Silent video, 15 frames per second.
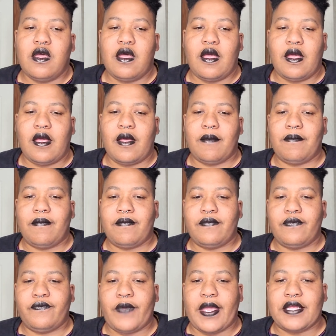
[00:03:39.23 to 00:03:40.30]

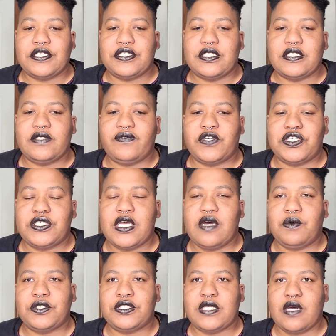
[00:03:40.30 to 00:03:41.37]
Angela's
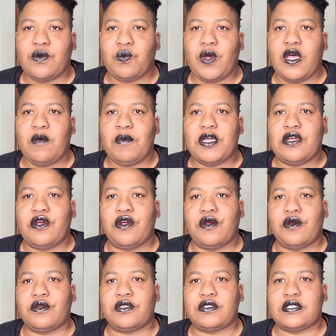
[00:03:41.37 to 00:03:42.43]
fishtail was done well, but
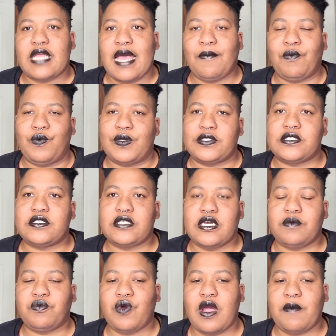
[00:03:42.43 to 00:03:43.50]
her snap wasn't
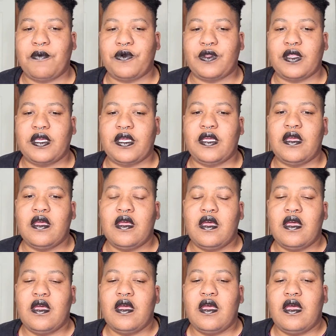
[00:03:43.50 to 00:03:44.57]
done properly.
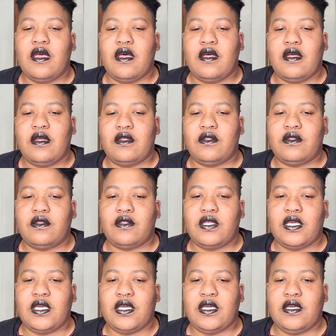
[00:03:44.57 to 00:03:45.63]

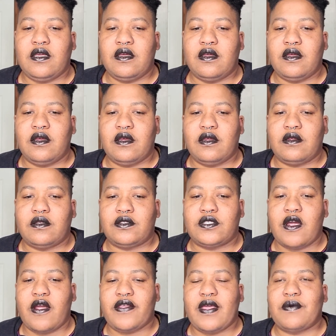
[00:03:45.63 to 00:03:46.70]

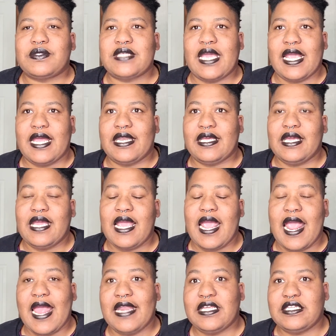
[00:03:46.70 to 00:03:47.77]
That was Annie.
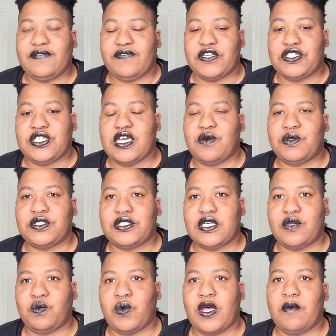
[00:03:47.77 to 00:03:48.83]
Annie's fishtail was
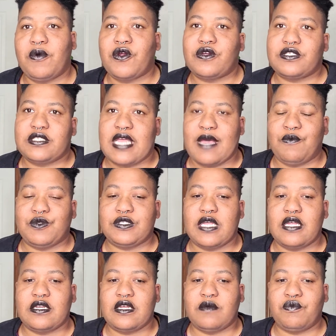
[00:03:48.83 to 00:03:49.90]
done well, but her snap was
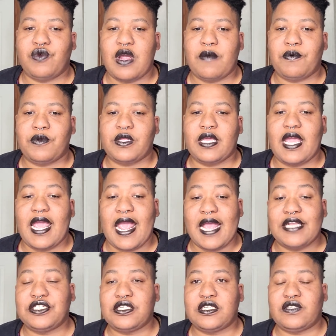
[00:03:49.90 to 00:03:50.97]
not done properly.
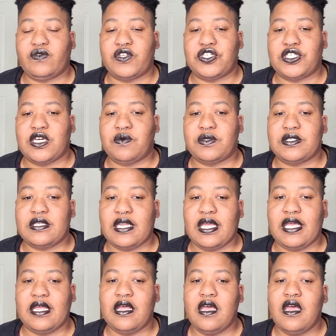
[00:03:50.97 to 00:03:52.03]
Angela's fishtail was
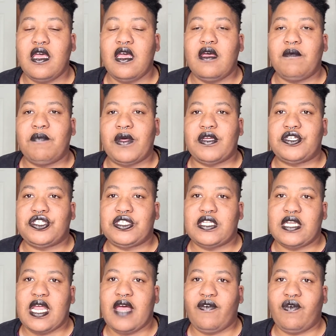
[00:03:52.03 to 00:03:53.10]
neat, but she
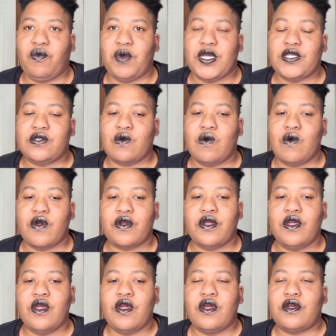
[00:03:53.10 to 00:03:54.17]
didn't have a waist cord.
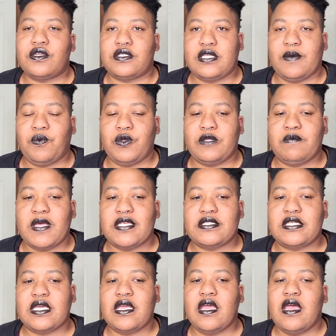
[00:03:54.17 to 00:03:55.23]
Her zip was
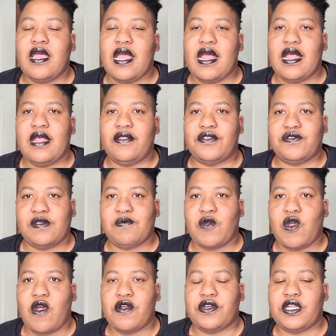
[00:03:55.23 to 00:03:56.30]
messy, and the zip
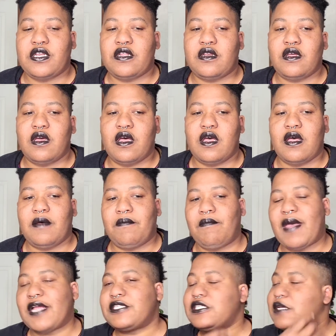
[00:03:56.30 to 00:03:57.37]
guard didn't
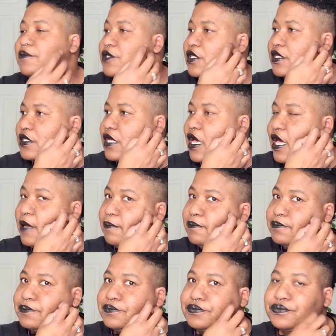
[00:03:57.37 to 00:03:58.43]
match up to the top.
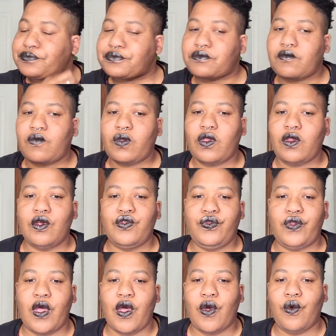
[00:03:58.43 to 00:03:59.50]

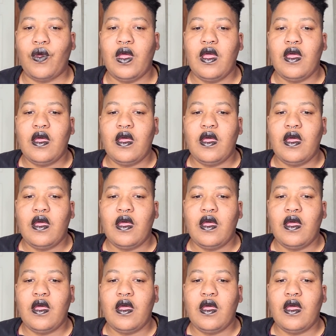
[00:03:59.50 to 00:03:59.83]
So,